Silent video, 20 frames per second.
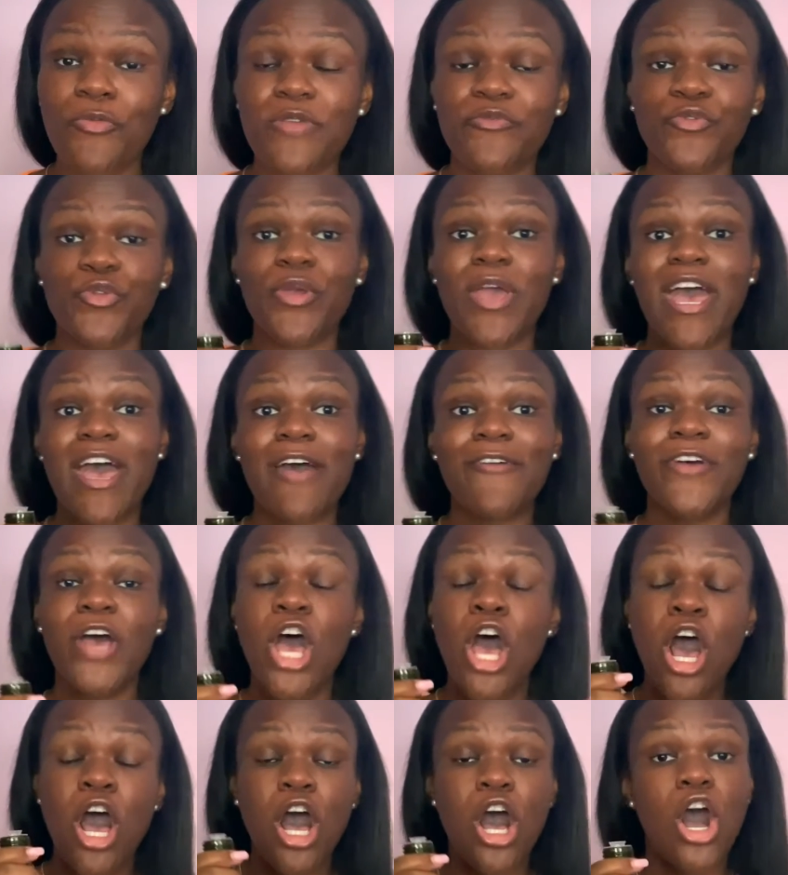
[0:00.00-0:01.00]
If you have
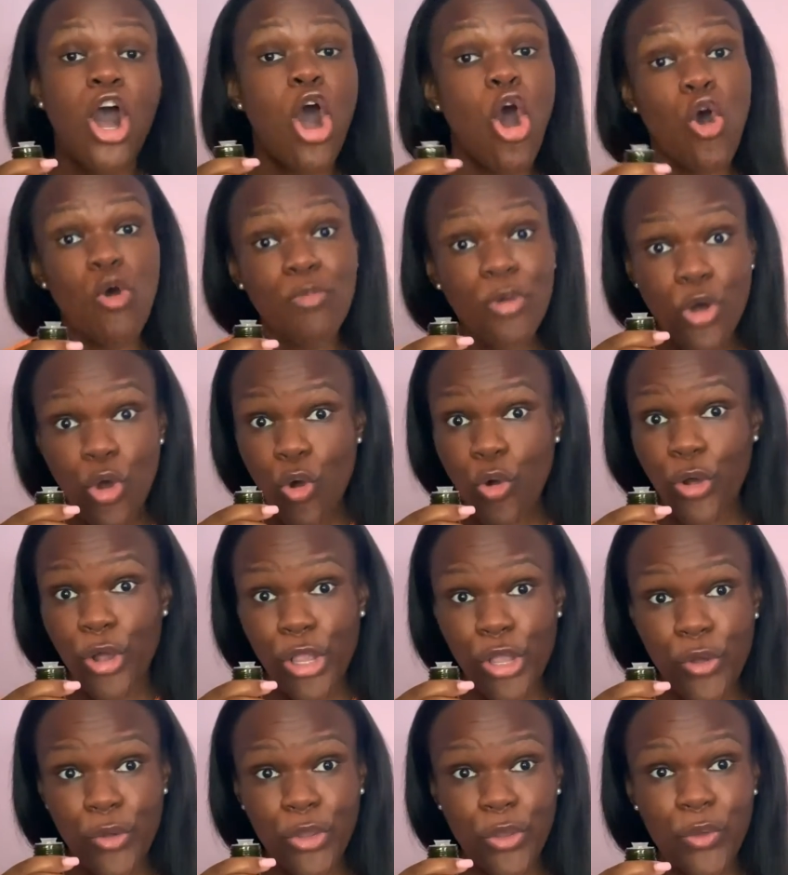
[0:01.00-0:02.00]
jojoba
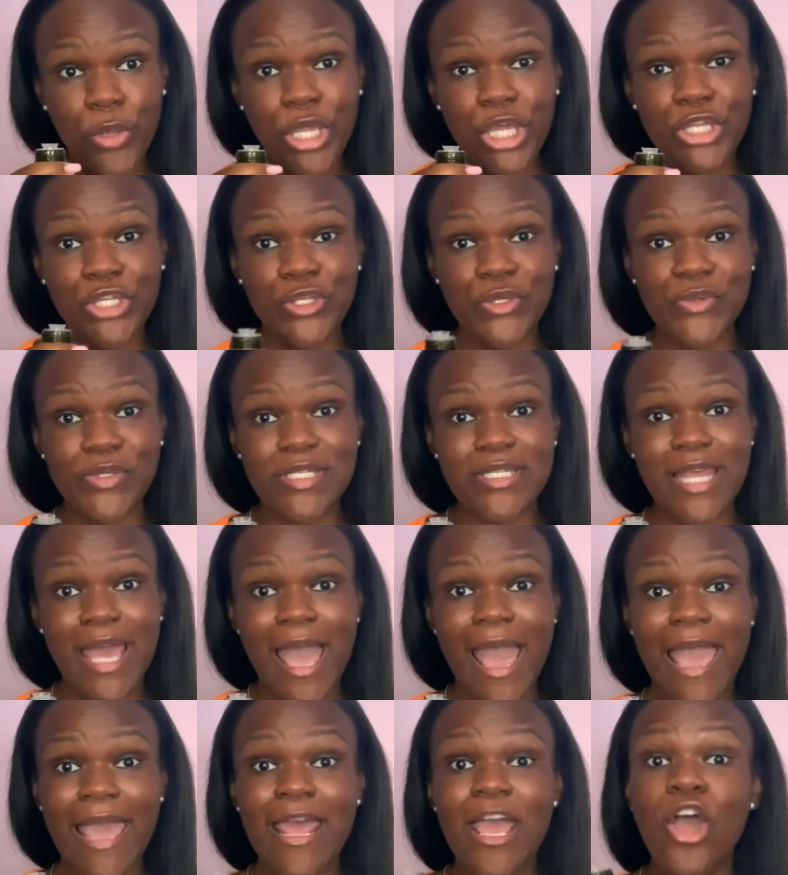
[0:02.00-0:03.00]
oil, you can use
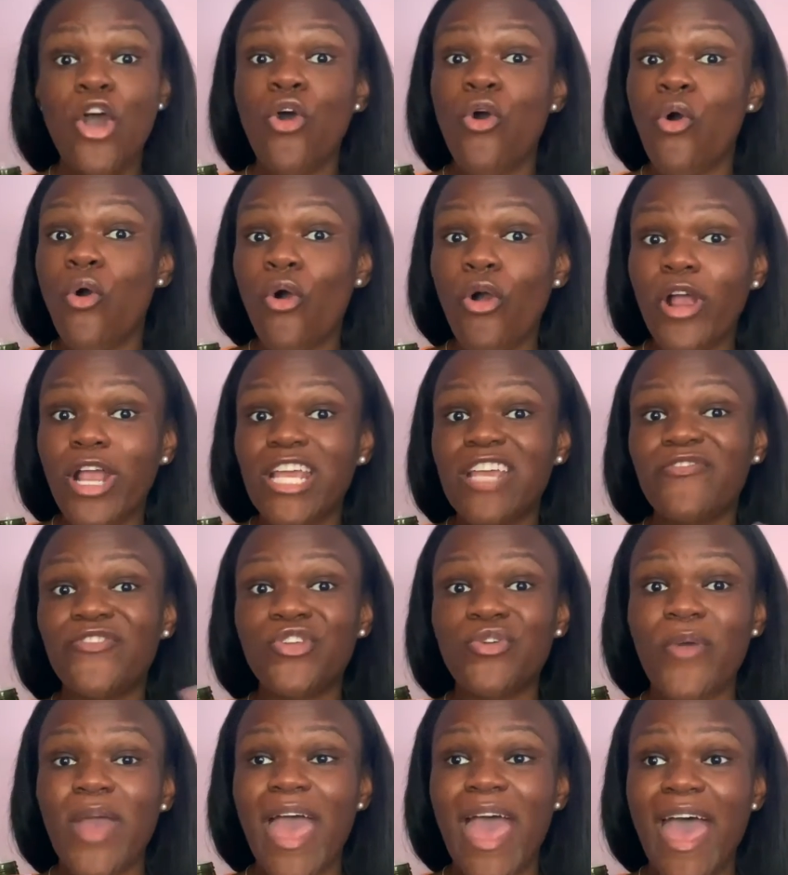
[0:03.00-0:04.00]
that. Or if
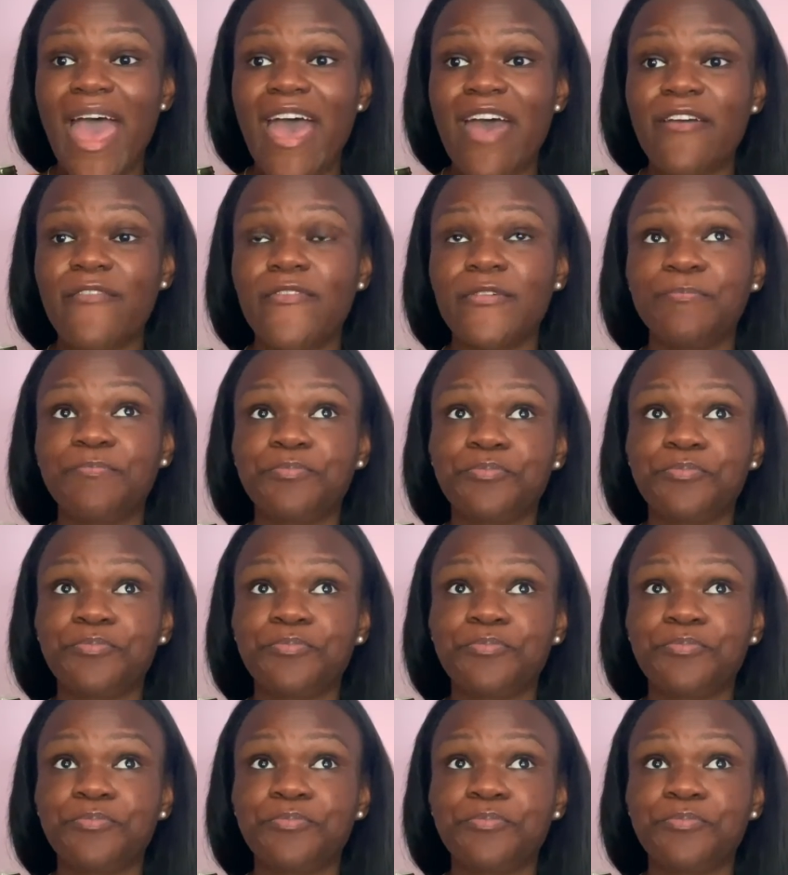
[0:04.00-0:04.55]
you have